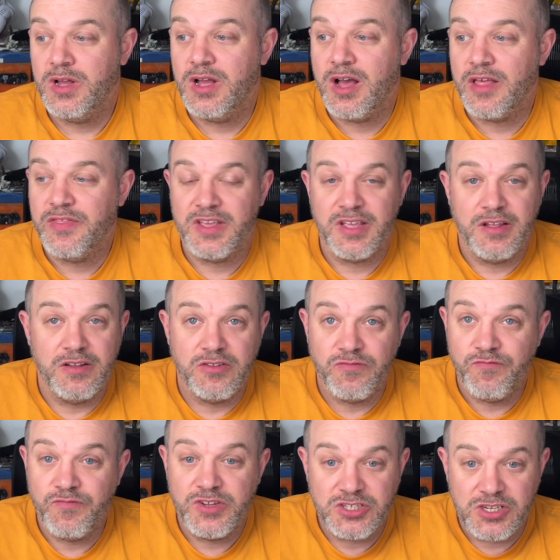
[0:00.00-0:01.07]
I think it's
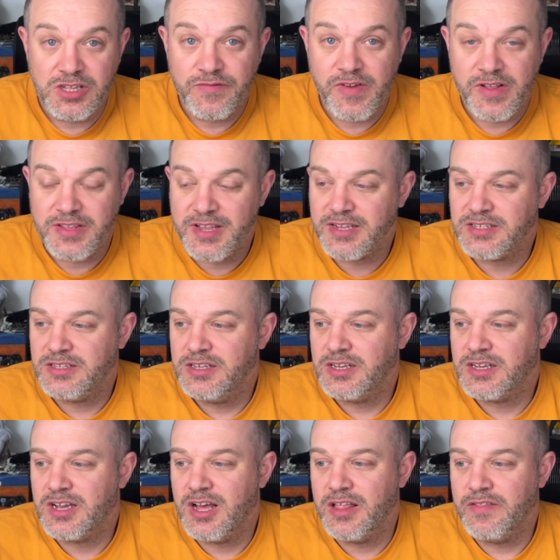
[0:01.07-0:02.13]
visually
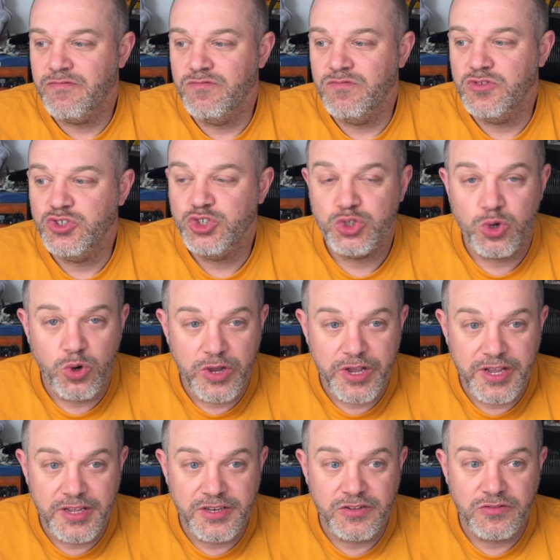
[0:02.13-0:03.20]
fantastic. I've
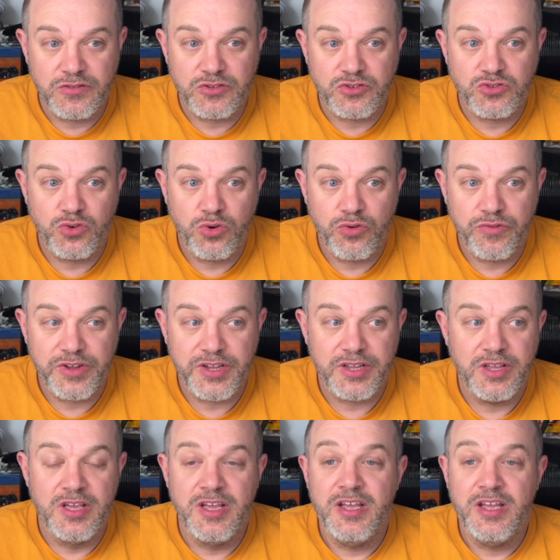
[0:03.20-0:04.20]
enjoyed the story.